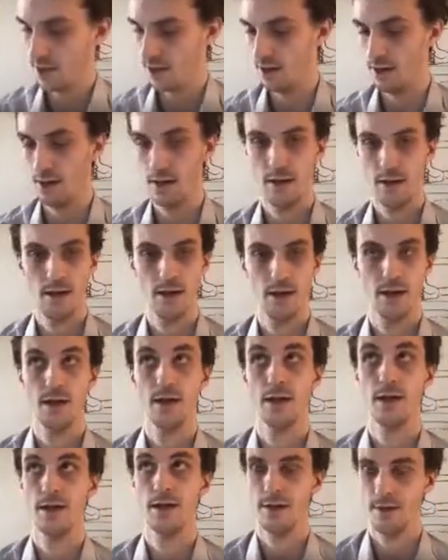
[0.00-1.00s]
uh,
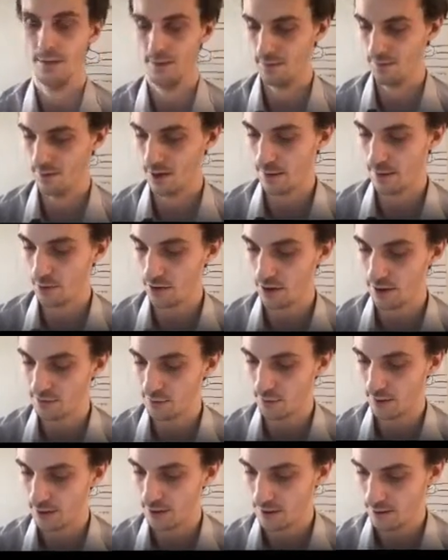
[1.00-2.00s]
i mod i
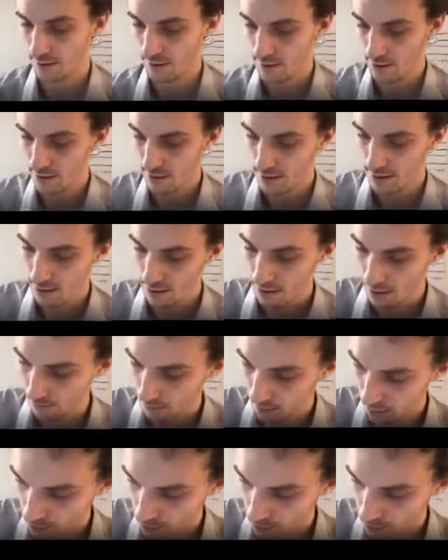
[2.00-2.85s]
squared. And I'm